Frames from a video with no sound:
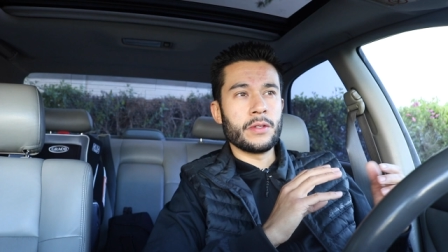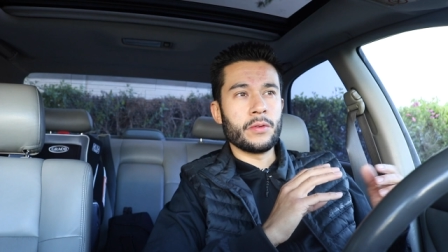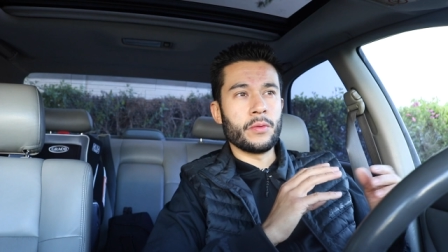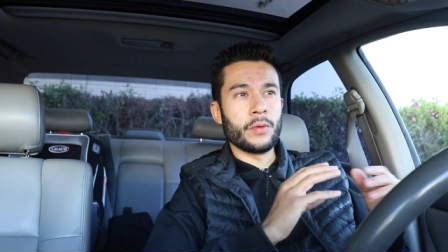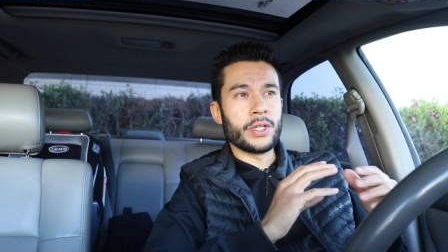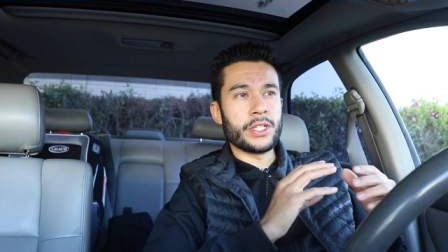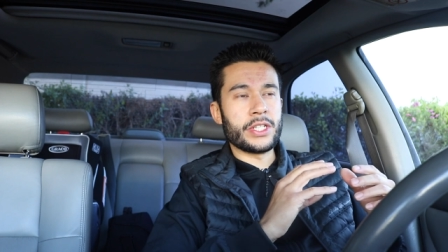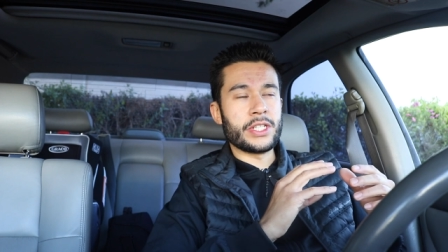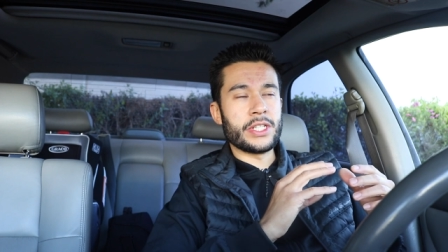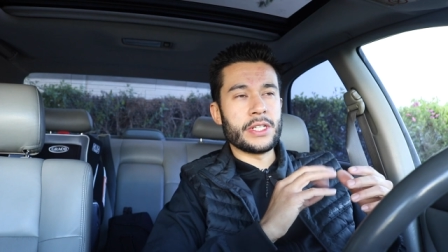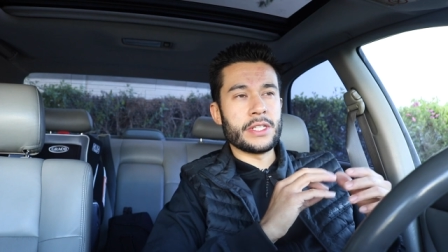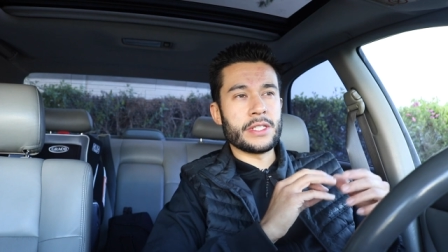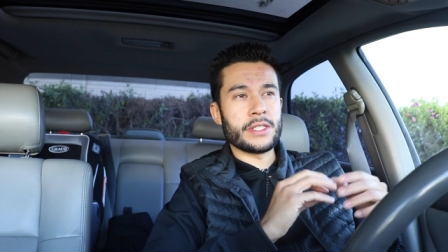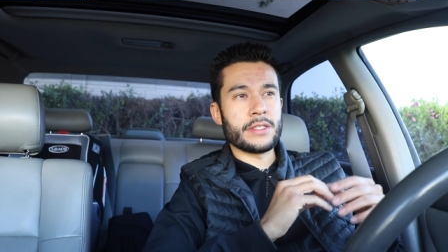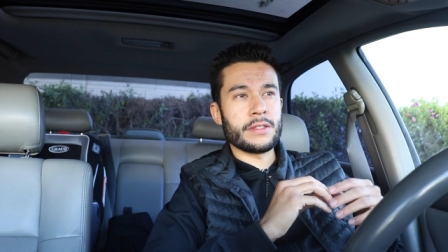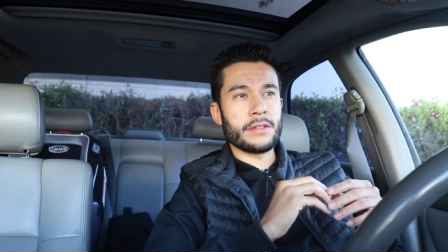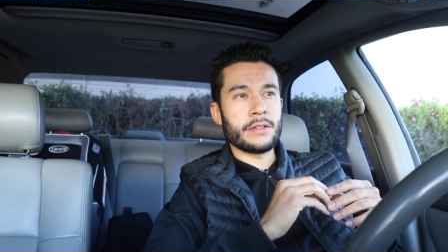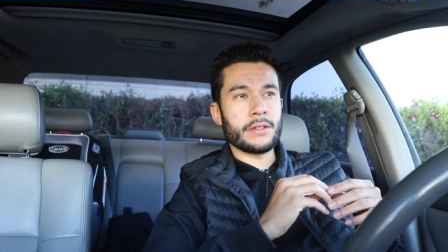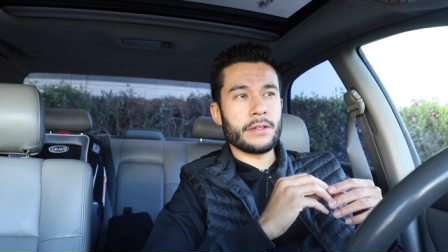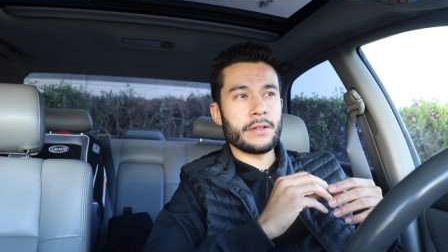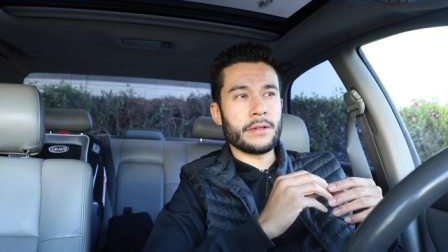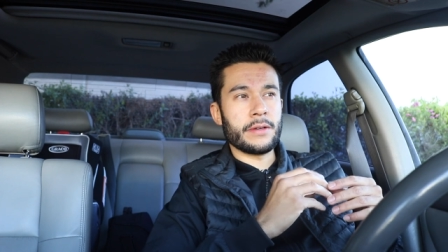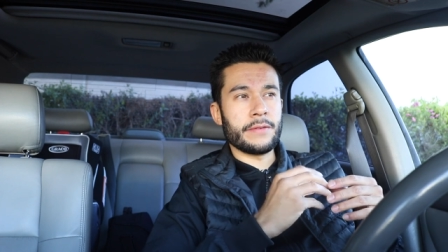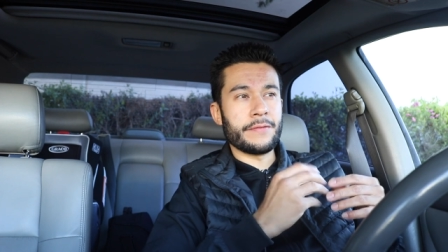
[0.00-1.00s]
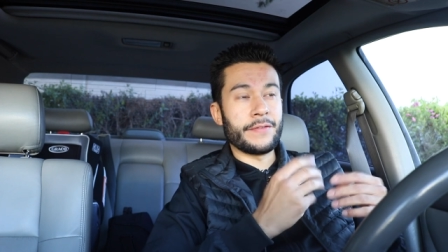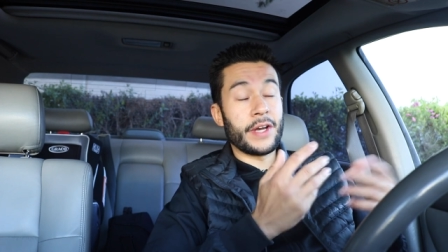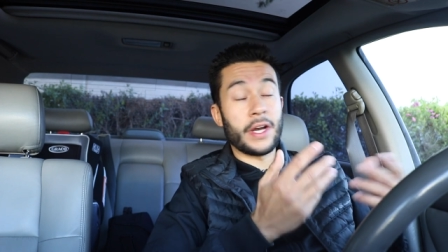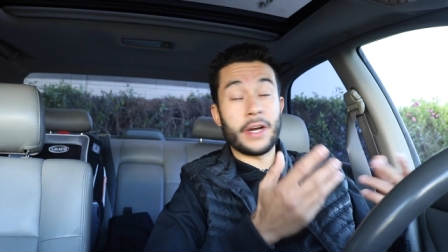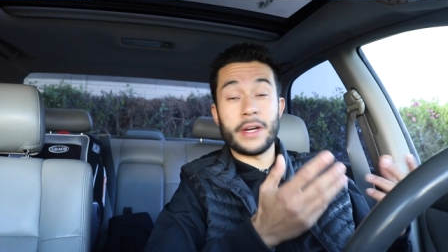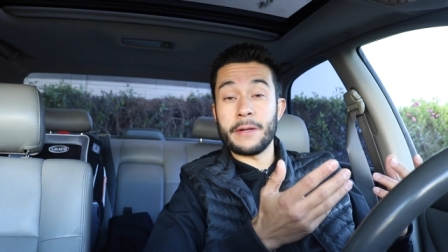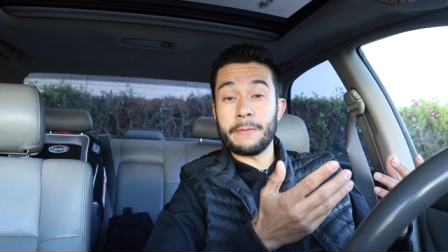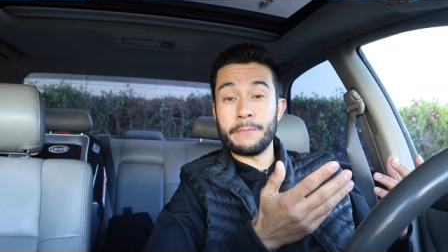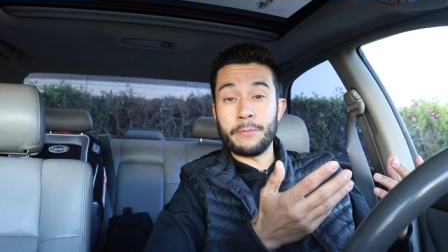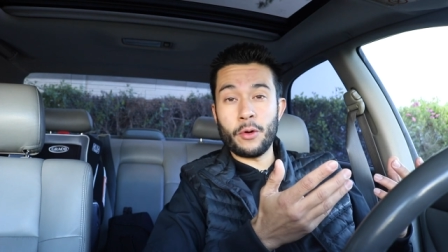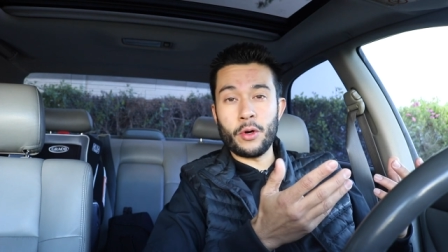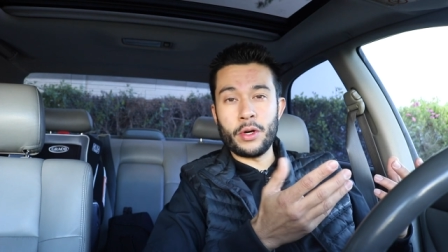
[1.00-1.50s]
which is
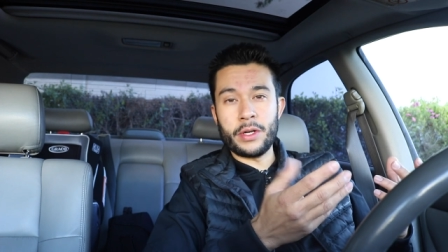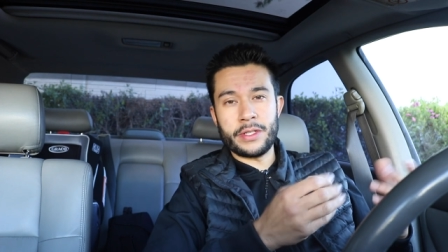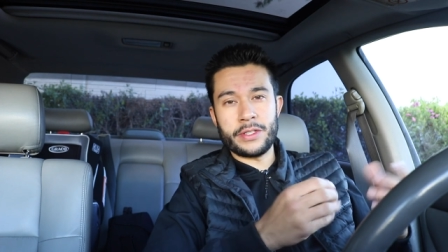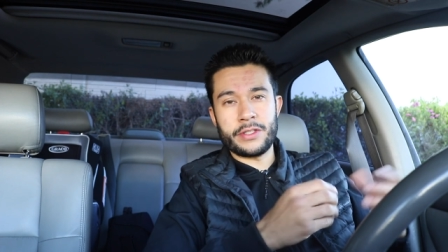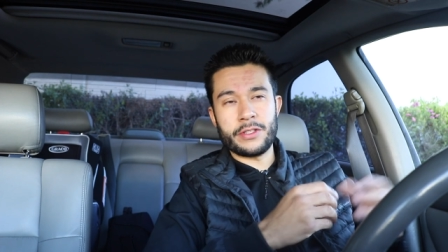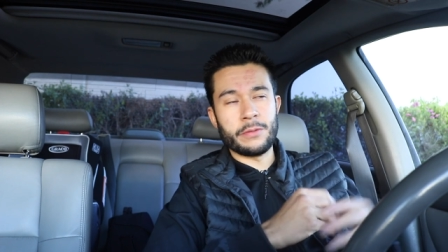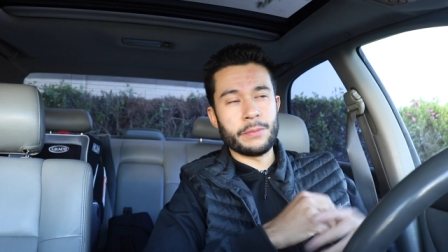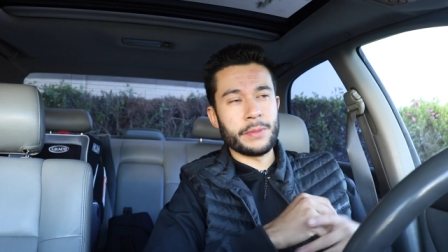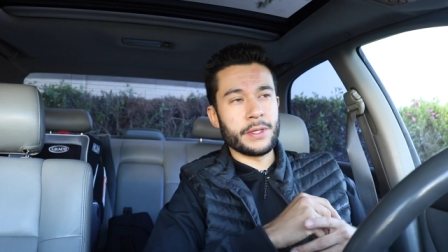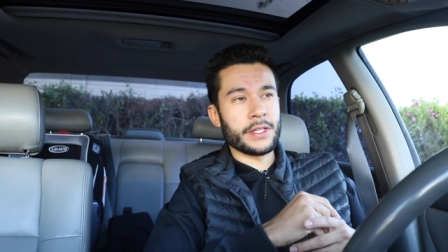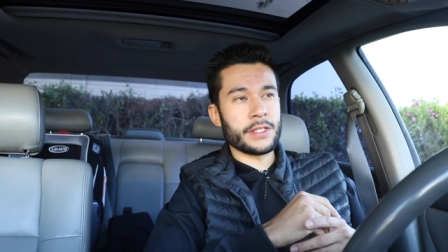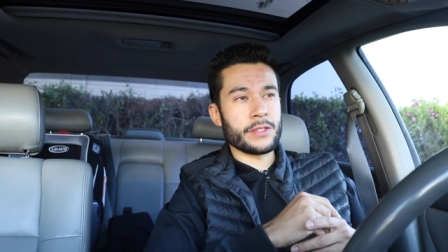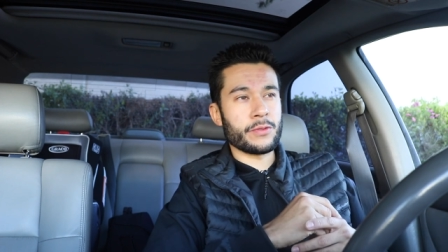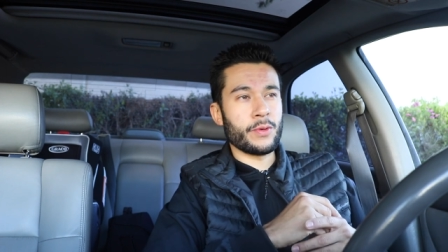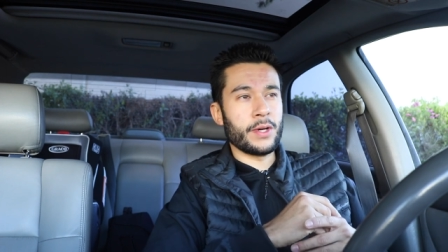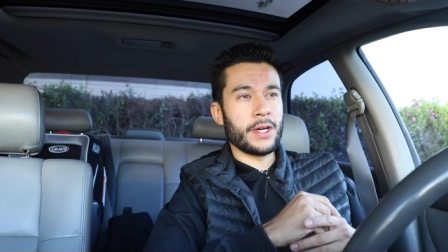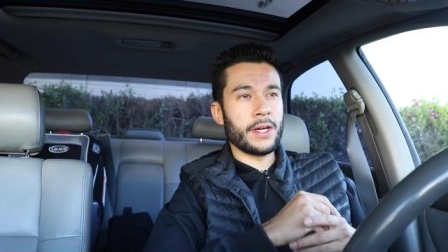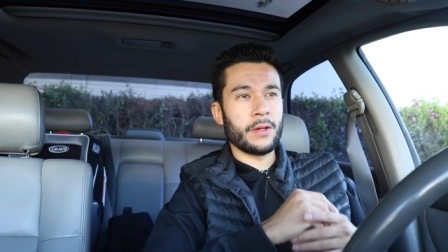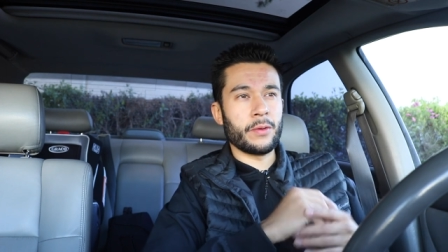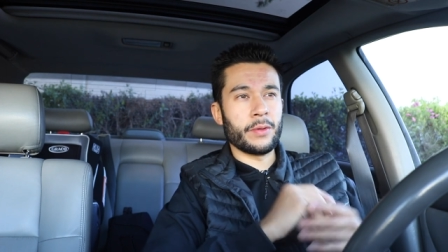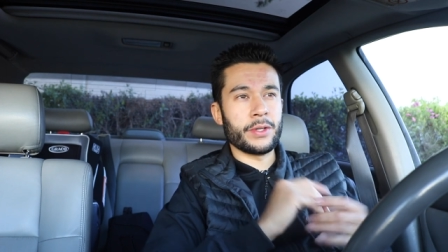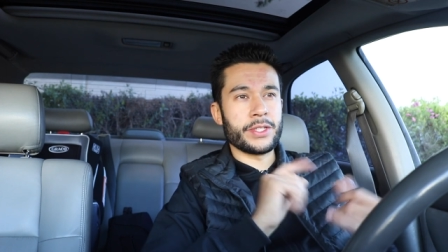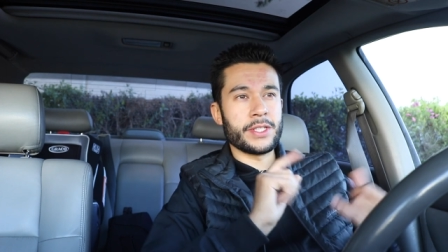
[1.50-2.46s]
very important to me as well,